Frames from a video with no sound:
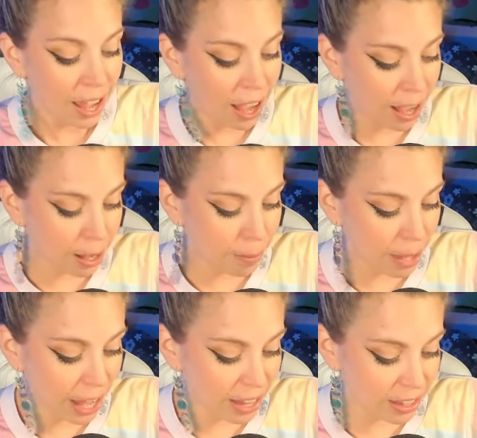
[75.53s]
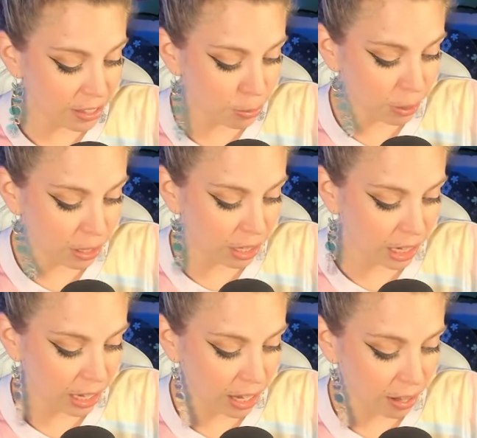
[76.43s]
And this one
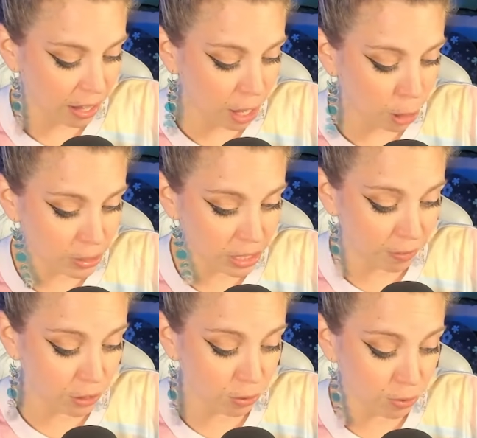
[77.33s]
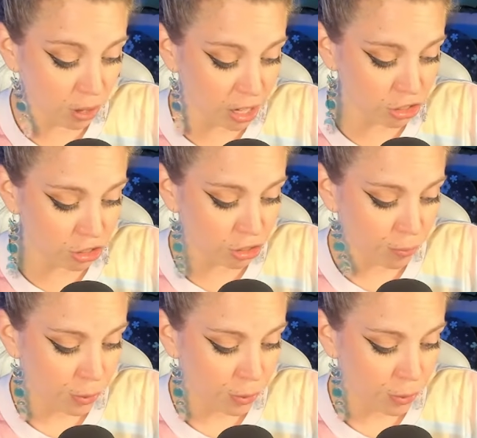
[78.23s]
helps give you rush.